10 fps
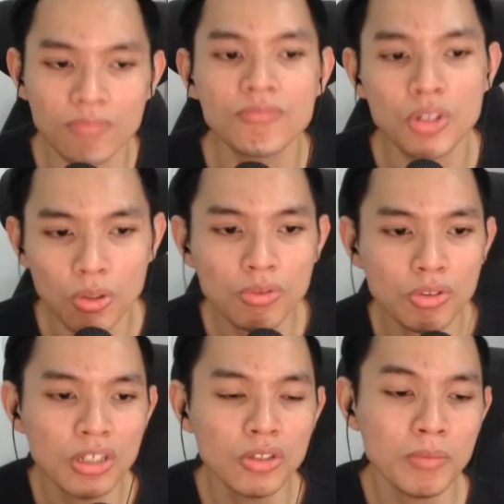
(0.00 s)
you
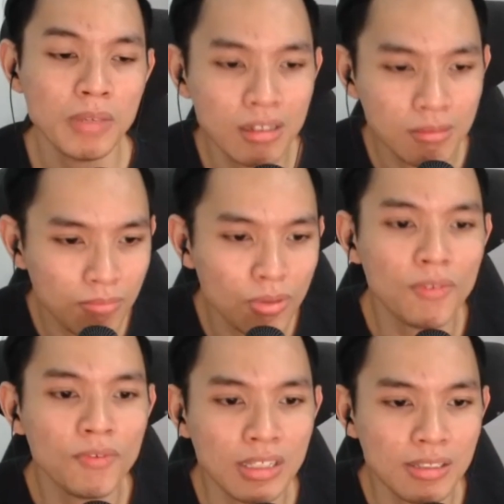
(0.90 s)
need to make
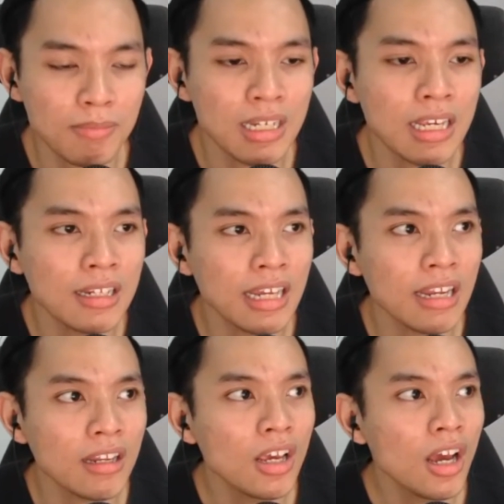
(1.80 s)
profits, meaning
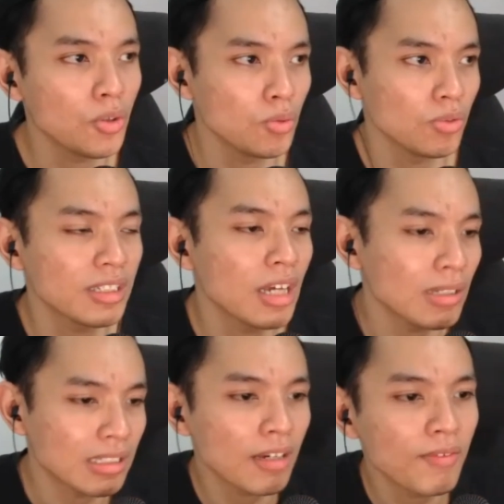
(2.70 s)
that you
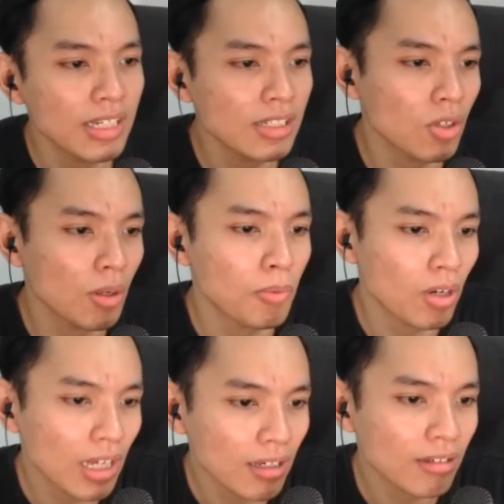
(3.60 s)
sell a service or a
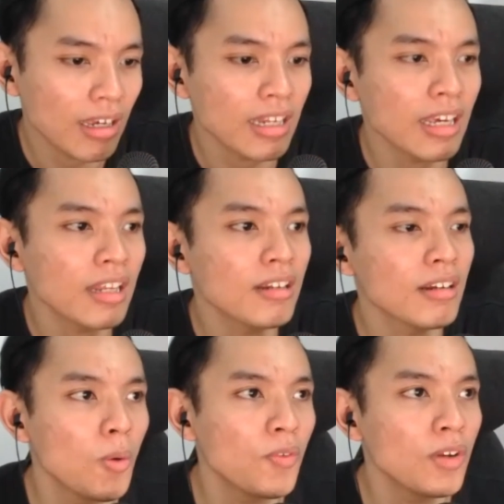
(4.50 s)
product, and then
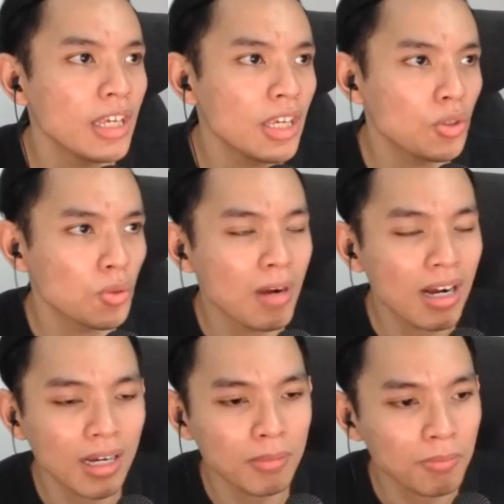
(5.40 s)
hopefully you
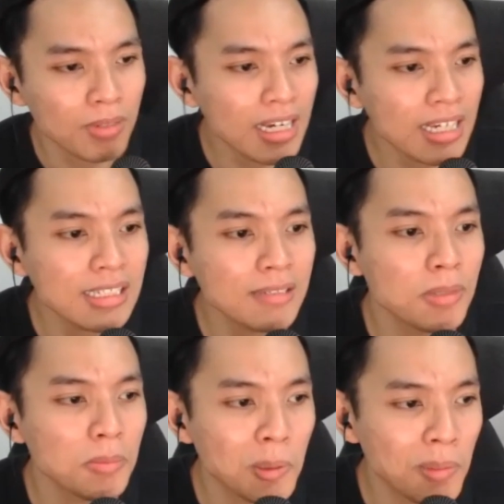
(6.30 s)
mark up the price.
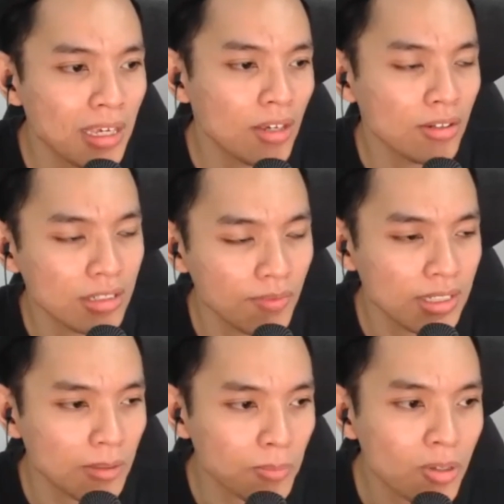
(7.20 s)
People pay your
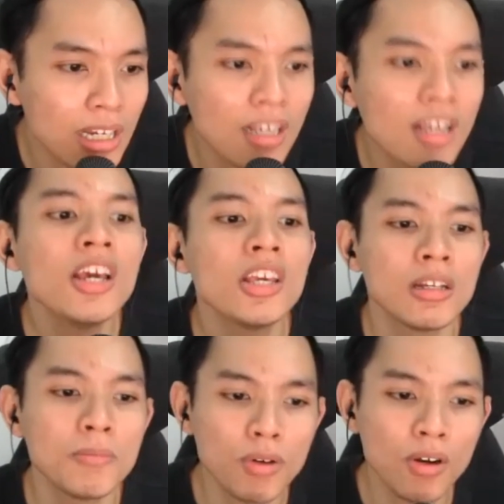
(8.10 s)
service or product,
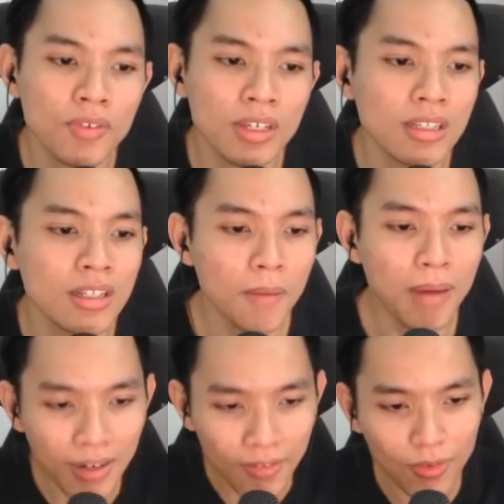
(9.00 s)
then profit.
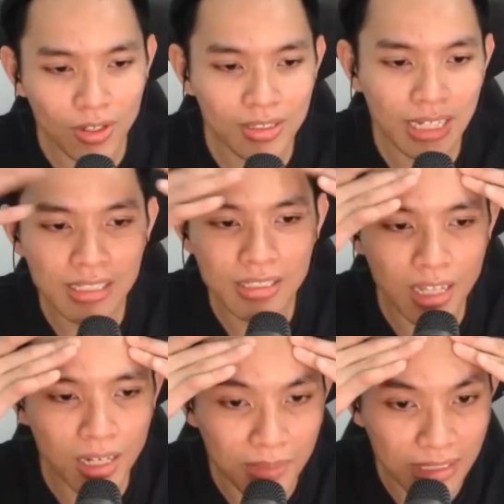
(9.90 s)
But for a tech
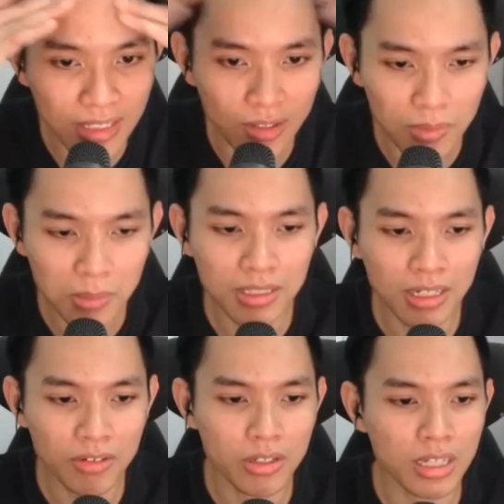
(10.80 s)
startup itself, maybe
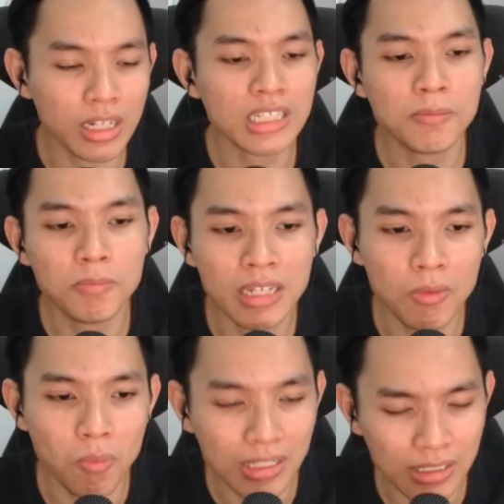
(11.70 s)
Derek, you can
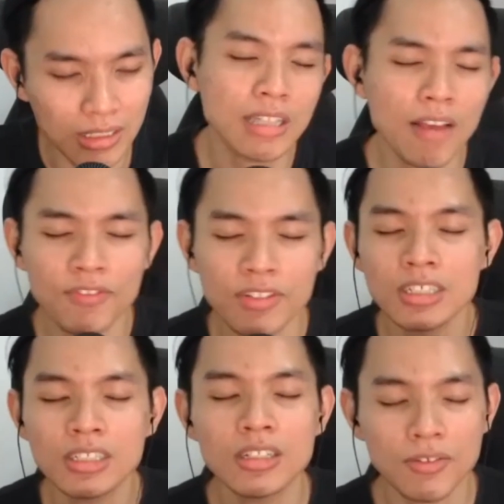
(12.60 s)
explain what's the
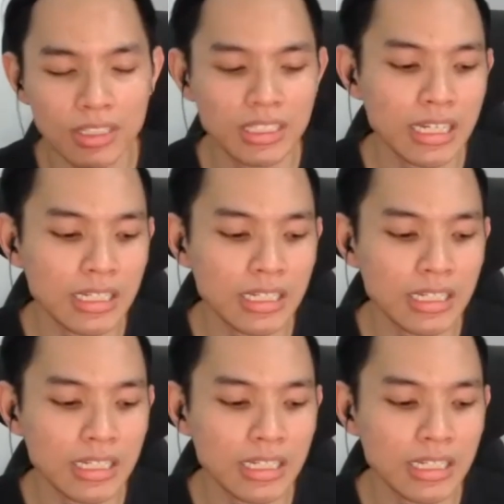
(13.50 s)
definition of a tech